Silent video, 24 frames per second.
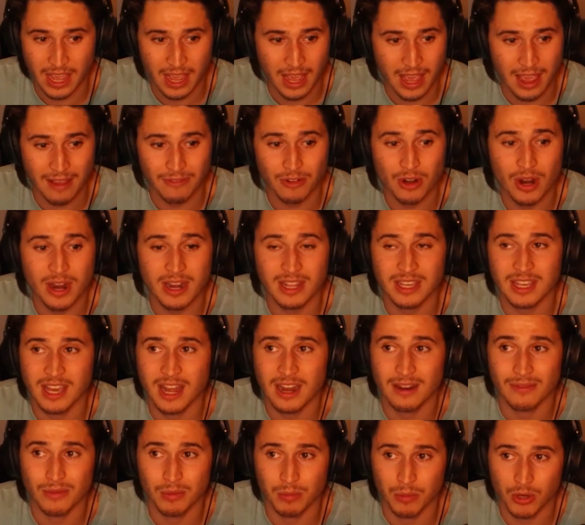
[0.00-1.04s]
ever any kind
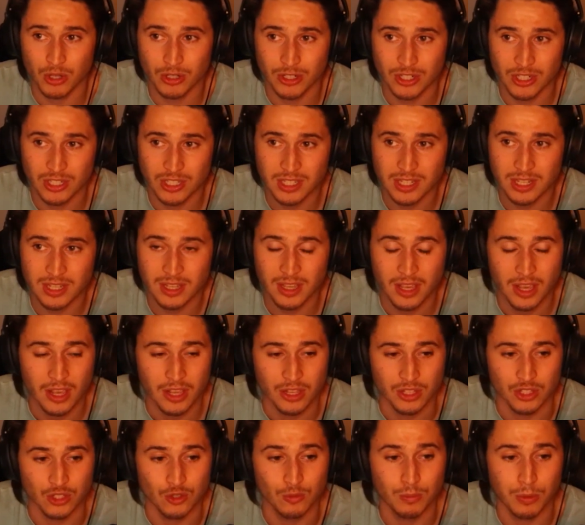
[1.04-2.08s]
of emergency,
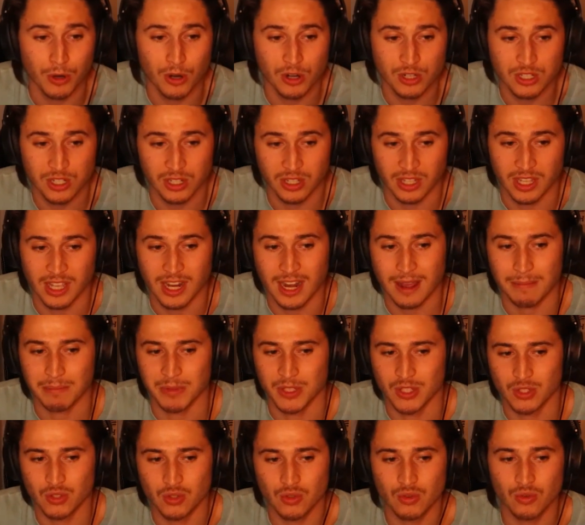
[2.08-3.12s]
you personally cannot be
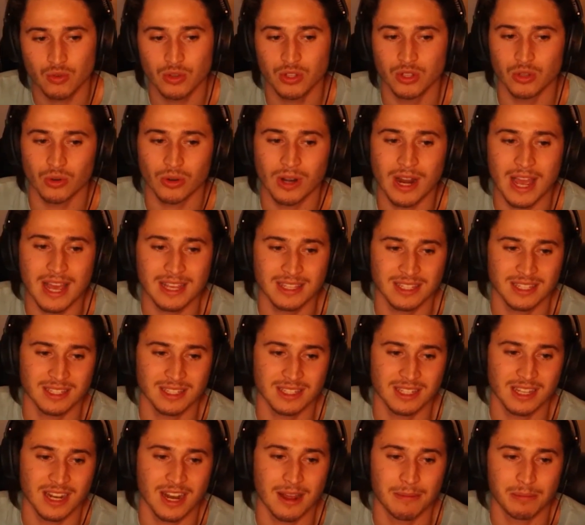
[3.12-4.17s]
sued. Your assets
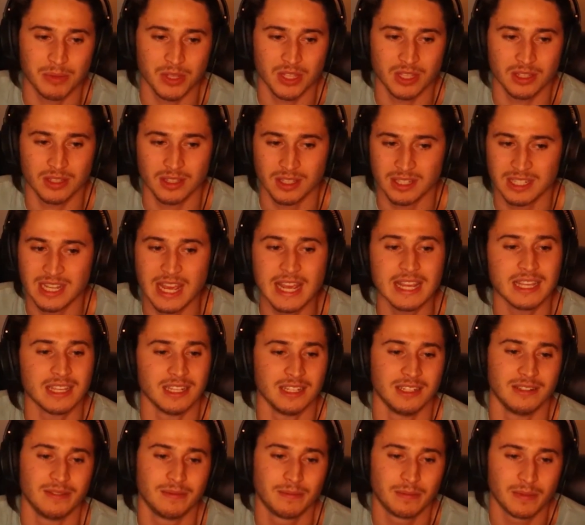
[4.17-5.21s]
cannot be taken.
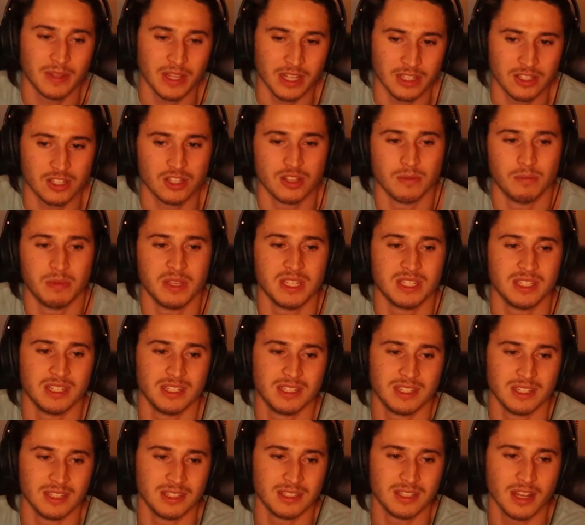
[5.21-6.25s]
It's the
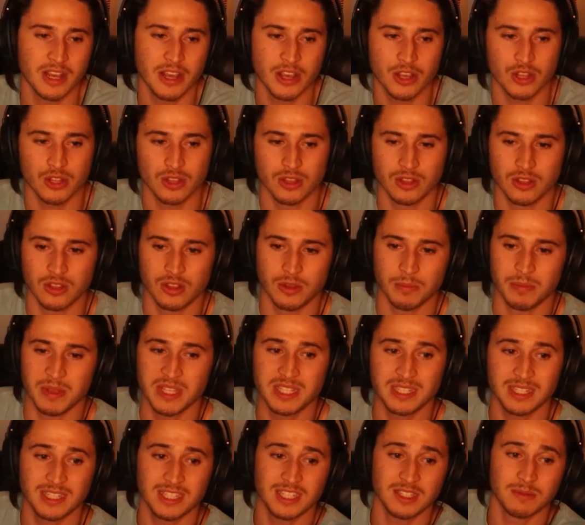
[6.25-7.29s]
businesses. The
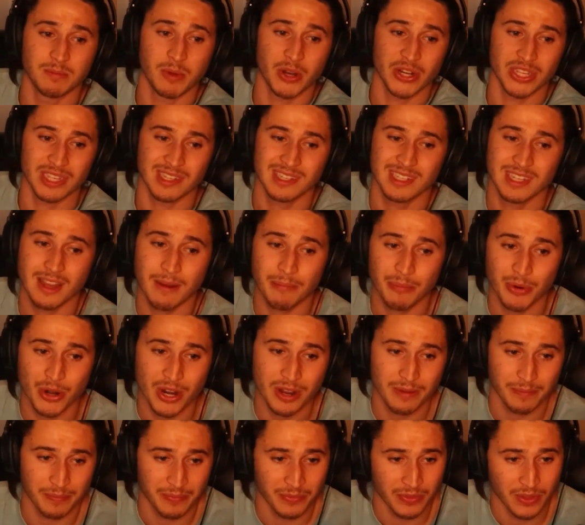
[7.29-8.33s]
business's money is separate.
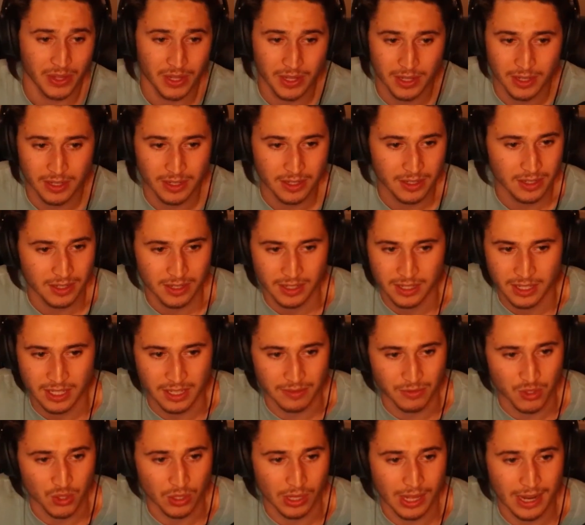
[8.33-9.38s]
Gives
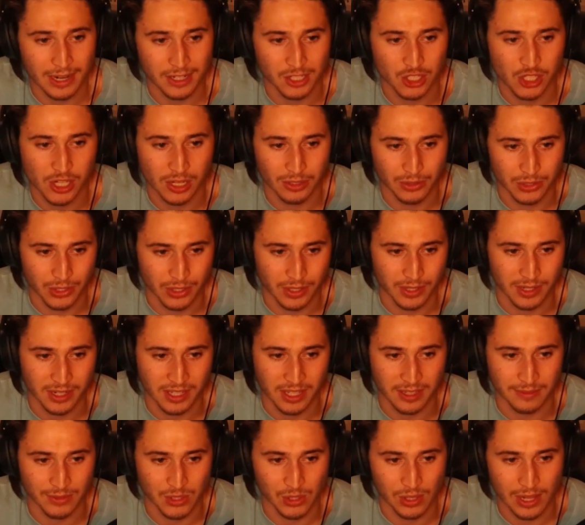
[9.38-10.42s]
you a lot of shelter.
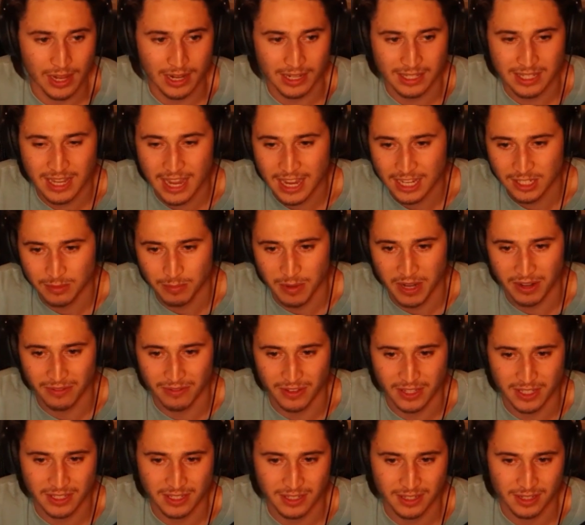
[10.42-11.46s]
Gives you a lot of tax
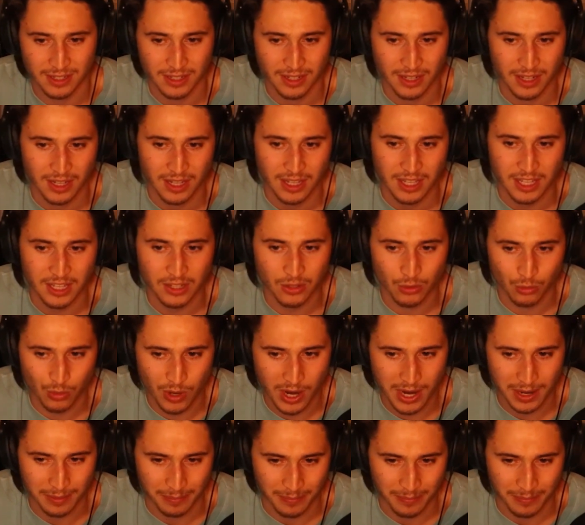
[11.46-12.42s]
benefits. Either way,